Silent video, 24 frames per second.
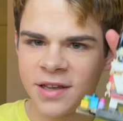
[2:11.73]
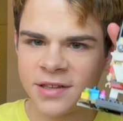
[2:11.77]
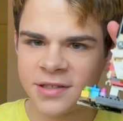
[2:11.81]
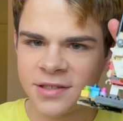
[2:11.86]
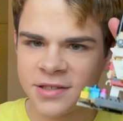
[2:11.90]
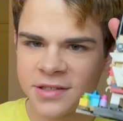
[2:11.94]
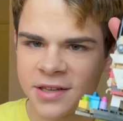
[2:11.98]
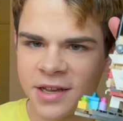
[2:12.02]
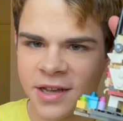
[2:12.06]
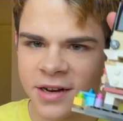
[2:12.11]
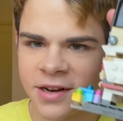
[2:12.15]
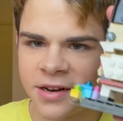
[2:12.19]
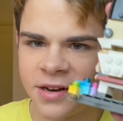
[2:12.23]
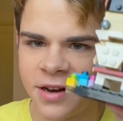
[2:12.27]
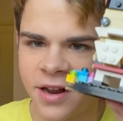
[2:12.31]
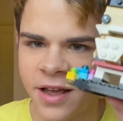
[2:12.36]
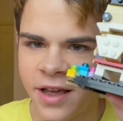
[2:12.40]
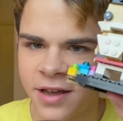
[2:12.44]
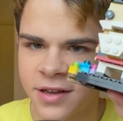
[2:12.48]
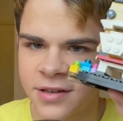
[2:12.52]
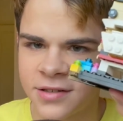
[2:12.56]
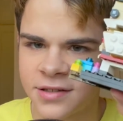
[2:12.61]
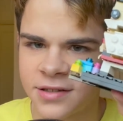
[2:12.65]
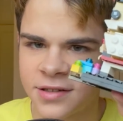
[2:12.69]
set
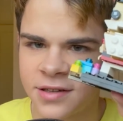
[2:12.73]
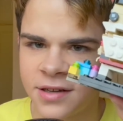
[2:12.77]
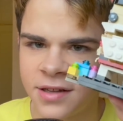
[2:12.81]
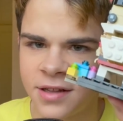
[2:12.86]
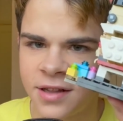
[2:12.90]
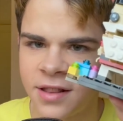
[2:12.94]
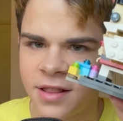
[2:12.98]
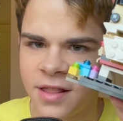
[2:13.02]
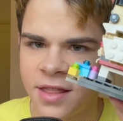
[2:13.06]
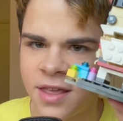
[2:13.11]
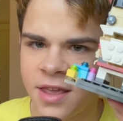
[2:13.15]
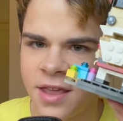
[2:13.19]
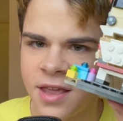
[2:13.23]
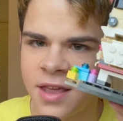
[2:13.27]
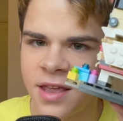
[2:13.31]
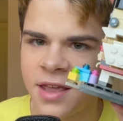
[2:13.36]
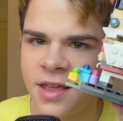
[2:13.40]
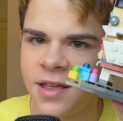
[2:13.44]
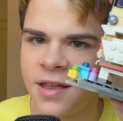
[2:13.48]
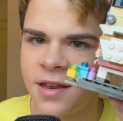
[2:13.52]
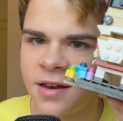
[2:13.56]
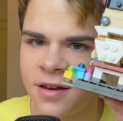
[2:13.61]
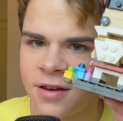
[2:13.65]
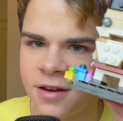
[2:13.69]
next,
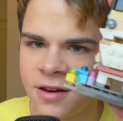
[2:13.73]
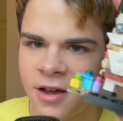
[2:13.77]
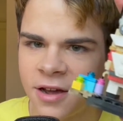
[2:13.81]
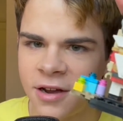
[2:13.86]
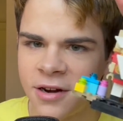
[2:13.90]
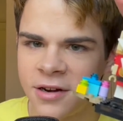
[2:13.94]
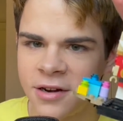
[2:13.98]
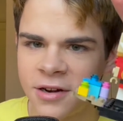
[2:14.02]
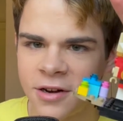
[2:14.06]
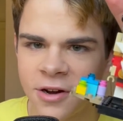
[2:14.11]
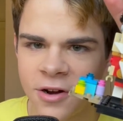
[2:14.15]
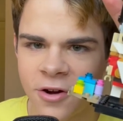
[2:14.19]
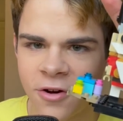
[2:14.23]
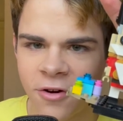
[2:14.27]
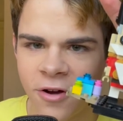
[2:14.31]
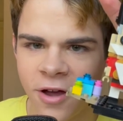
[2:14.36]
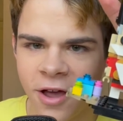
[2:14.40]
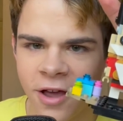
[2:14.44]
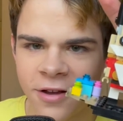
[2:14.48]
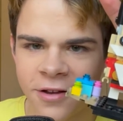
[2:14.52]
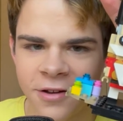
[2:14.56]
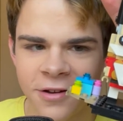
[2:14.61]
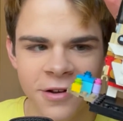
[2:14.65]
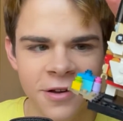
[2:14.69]
the
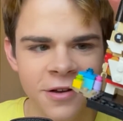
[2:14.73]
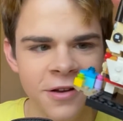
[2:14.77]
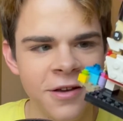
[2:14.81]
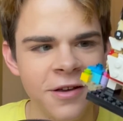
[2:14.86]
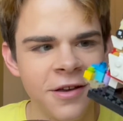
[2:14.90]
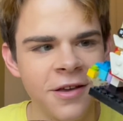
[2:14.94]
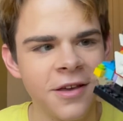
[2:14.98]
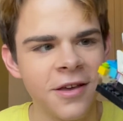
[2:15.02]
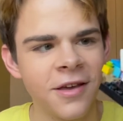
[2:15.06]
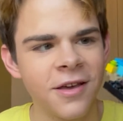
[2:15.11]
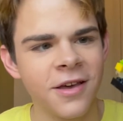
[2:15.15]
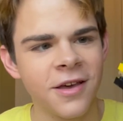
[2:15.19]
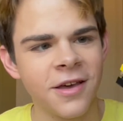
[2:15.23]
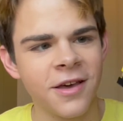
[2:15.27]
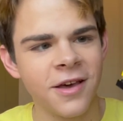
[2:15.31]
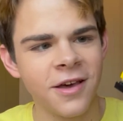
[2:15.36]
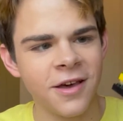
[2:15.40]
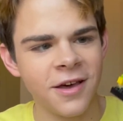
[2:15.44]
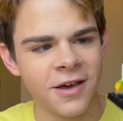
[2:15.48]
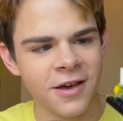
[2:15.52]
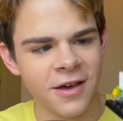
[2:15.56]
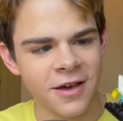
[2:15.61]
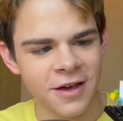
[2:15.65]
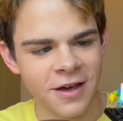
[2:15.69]
Nutcracker.
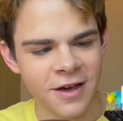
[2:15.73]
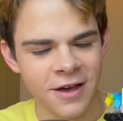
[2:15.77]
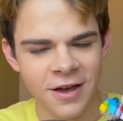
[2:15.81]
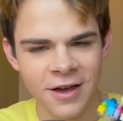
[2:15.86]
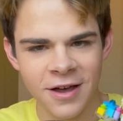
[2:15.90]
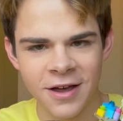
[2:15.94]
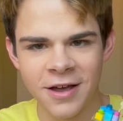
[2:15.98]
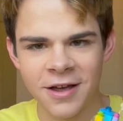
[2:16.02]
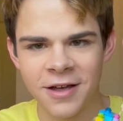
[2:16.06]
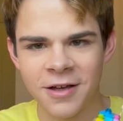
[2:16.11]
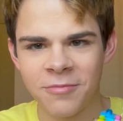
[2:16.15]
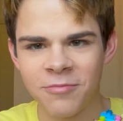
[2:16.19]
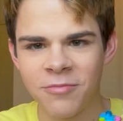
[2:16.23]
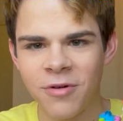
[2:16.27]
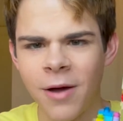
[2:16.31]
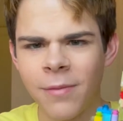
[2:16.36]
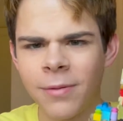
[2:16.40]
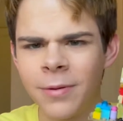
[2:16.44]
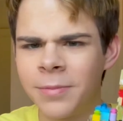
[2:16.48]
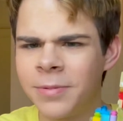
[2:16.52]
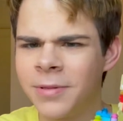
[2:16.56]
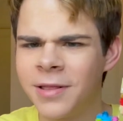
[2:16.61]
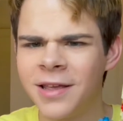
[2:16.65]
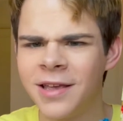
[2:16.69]

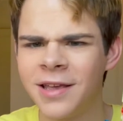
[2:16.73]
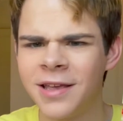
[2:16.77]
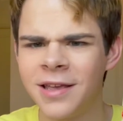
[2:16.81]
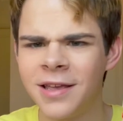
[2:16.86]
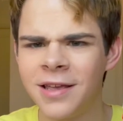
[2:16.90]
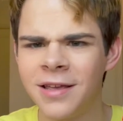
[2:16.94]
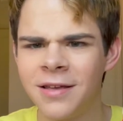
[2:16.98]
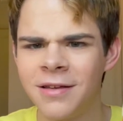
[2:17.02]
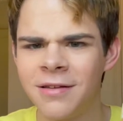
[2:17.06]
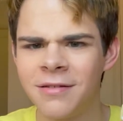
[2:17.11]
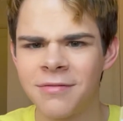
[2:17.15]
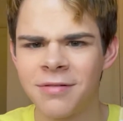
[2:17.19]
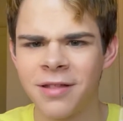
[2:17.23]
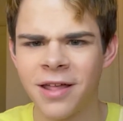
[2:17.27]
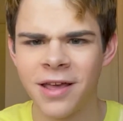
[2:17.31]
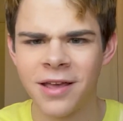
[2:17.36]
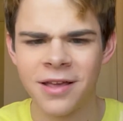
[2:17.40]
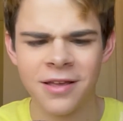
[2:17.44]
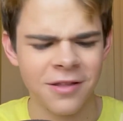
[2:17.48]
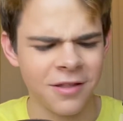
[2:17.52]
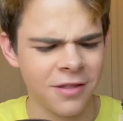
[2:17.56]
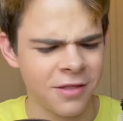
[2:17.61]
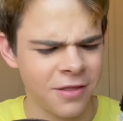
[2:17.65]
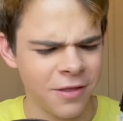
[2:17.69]
Probably
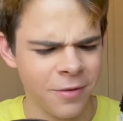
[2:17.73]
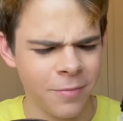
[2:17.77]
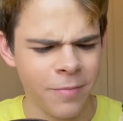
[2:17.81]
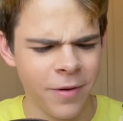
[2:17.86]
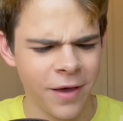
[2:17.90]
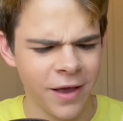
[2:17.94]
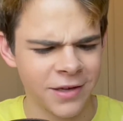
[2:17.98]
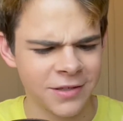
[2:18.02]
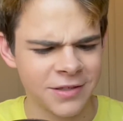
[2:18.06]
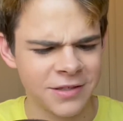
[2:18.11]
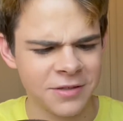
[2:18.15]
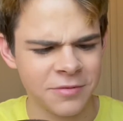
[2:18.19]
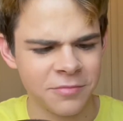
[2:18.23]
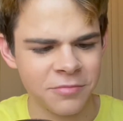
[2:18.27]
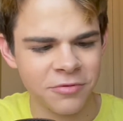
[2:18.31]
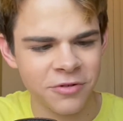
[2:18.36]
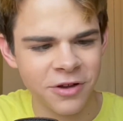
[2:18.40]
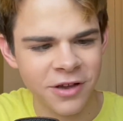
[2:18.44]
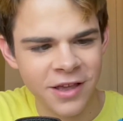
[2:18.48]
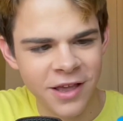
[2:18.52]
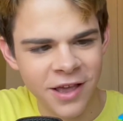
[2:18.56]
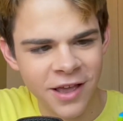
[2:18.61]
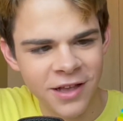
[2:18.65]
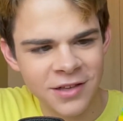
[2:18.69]
like the best
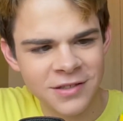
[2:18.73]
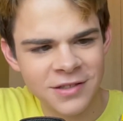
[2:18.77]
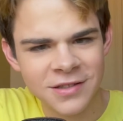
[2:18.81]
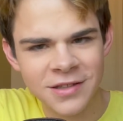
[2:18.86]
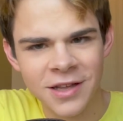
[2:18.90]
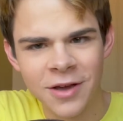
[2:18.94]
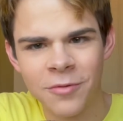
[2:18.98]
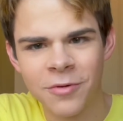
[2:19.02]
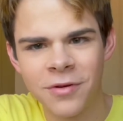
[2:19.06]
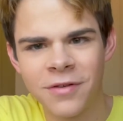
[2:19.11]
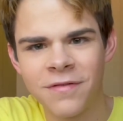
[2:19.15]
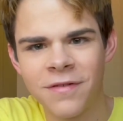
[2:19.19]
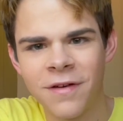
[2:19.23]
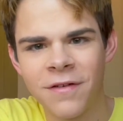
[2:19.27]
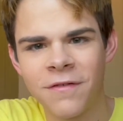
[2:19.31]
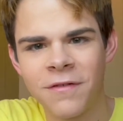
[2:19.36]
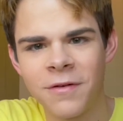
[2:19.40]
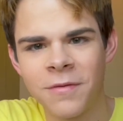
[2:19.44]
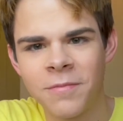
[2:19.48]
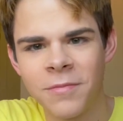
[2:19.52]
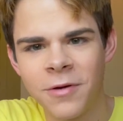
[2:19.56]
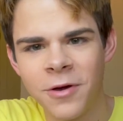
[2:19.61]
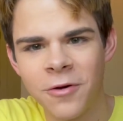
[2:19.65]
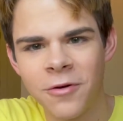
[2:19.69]
briquettes that we've ever
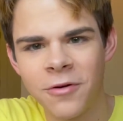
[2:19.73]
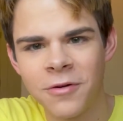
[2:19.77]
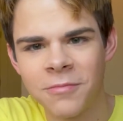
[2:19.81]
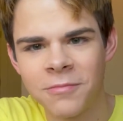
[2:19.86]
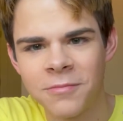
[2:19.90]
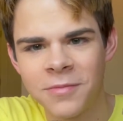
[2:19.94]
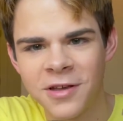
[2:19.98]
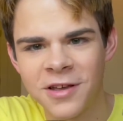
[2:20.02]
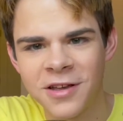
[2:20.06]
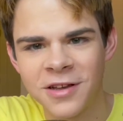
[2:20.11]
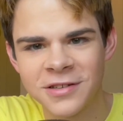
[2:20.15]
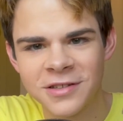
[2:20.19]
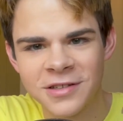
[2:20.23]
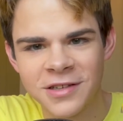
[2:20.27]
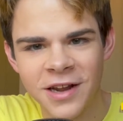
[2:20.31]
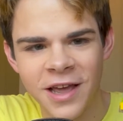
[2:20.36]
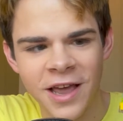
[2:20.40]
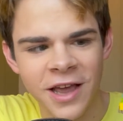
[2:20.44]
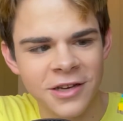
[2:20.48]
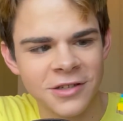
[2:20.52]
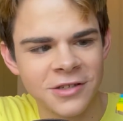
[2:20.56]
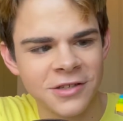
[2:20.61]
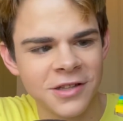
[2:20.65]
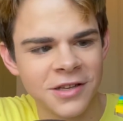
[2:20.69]
built, because it
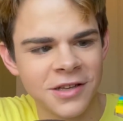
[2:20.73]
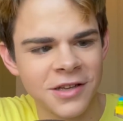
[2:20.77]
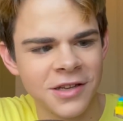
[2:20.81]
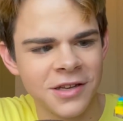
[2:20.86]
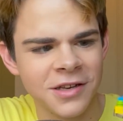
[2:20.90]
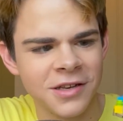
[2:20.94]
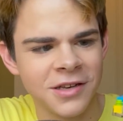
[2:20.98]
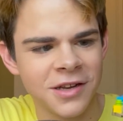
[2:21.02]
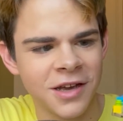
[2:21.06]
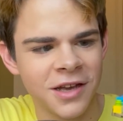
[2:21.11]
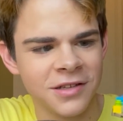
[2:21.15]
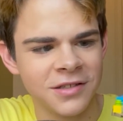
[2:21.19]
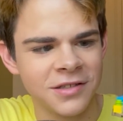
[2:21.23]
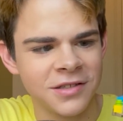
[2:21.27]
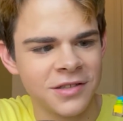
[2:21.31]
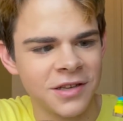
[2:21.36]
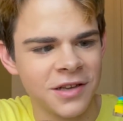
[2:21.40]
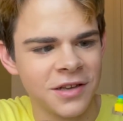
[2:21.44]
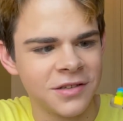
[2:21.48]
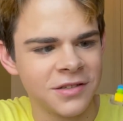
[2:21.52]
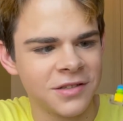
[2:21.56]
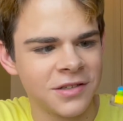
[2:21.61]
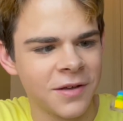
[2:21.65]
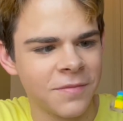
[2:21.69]
actually does
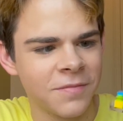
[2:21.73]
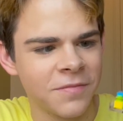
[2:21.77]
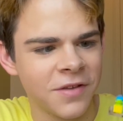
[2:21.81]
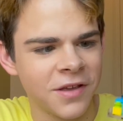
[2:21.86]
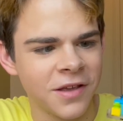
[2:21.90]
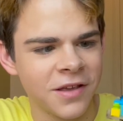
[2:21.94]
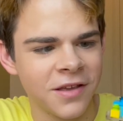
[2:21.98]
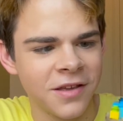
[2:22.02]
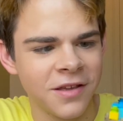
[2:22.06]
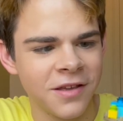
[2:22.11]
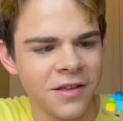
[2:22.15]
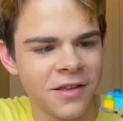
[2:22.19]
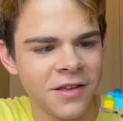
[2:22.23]
something,